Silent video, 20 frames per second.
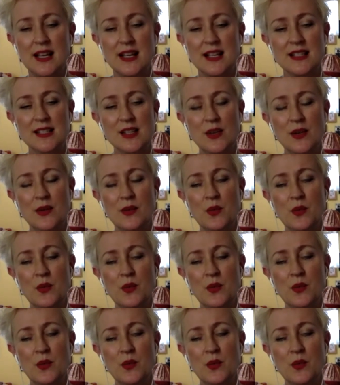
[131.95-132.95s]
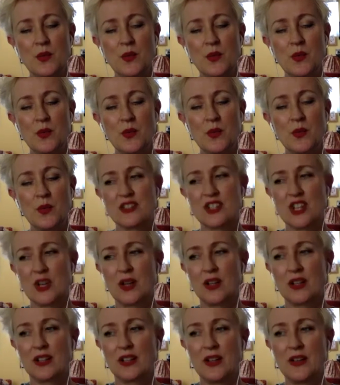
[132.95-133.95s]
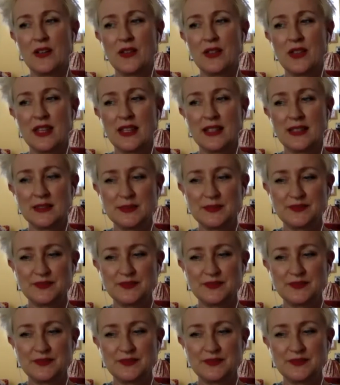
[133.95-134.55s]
So I wanted to show her clothing